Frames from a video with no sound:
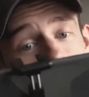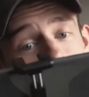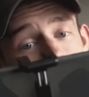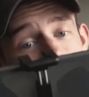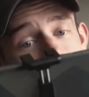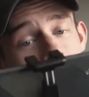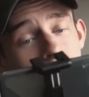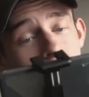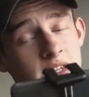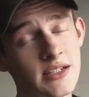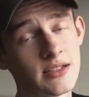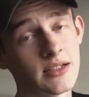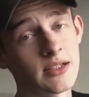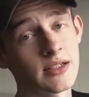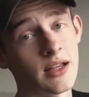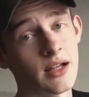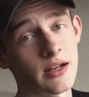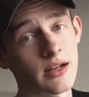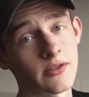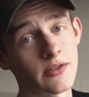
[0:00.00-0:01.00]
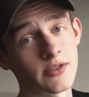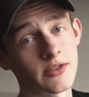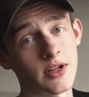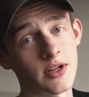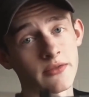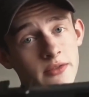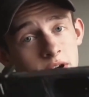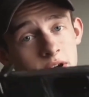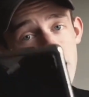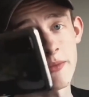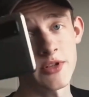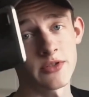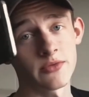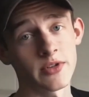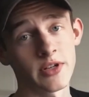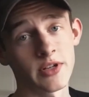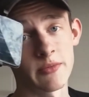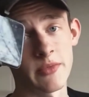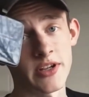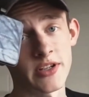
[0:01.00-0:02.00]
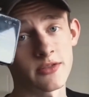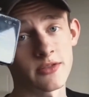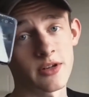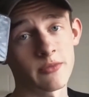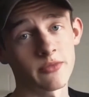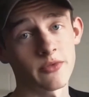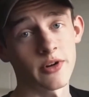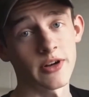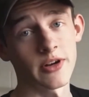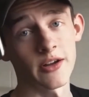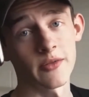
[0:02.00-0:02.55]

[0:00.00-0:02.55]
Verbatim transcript: Basically a lot of new stuff. I'm just reading my script right